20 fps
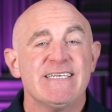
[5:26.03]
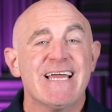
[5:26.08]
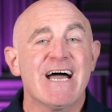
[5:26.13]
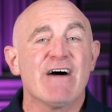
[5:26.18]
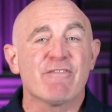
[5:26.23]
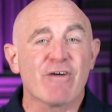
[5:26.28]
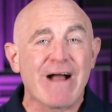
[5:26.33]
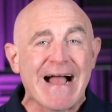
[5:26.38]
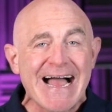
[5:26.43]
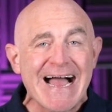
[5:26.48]

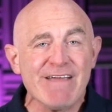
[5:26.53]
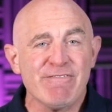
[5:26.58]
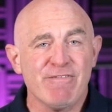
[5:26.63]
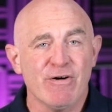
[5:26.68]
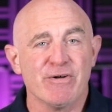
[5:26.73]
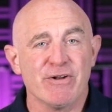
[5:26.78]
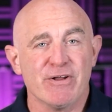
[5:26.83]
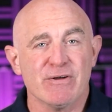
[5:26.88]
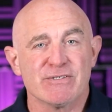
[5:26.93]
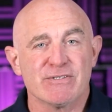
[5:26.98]
Now, for
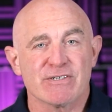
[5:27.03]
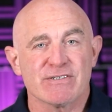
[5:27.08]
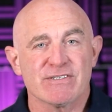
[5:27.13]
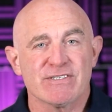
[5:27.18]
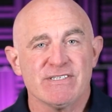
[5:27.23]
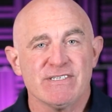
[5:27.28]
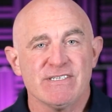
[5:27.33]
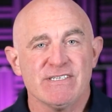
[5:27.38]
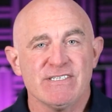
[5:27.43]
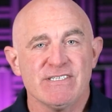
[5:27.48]
iPhone
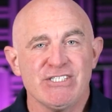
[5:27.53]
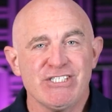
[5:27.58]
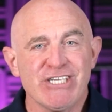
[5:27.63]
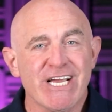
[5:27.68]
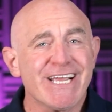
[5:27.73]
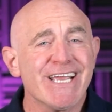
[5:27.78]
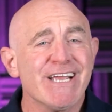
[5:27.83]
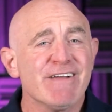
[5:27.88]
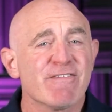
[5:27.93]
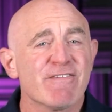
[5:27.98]
users,
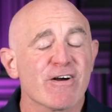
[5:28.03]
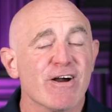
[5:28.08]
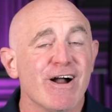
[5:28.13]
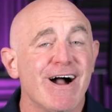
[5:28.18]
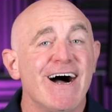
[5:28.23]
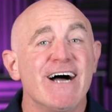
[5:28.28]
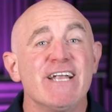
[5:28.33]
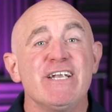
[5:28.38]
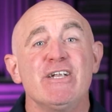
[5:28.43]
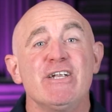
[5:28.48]
checking for
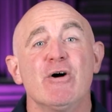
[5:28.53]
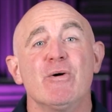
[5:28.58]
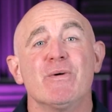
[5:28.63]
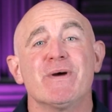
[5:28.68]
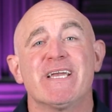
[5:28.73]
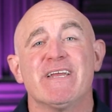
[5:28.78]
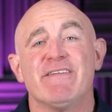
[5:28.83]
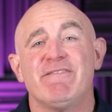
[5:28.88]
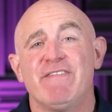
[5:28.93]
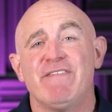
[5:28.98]

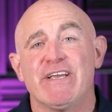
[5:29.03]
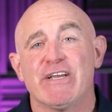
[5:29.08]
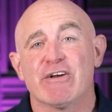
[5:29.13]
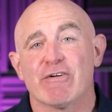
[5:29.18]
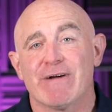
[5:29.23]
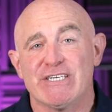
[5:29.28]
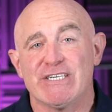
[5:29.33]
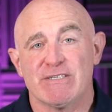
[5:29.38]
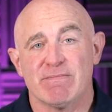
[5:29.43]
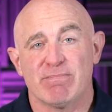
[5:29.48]
unknown
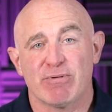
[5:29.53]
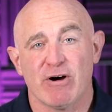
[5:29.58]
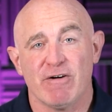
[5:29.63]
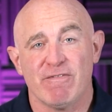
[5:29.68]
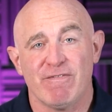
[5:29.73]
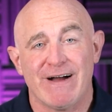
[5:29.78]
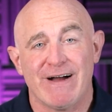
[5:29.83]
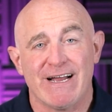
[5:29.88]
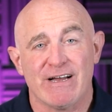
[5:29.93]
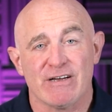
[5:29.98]
configuration
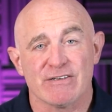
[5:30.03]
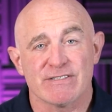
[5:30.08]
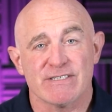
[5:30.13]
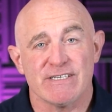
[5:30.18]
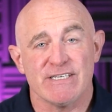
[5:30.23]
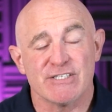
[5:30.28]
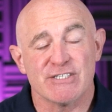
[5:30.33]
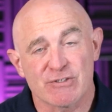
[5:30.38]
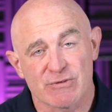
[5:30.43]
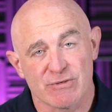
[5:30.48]
profiles
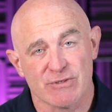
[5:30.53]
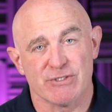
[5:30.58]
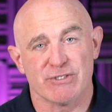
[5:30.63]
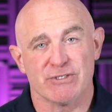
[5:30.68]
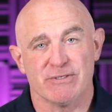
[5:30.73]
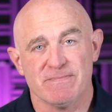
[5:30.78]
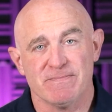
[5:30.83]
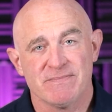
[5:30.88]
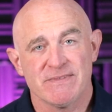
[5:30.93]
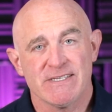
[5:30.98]
is
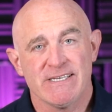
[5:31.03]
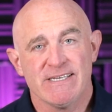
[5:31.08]
crucial.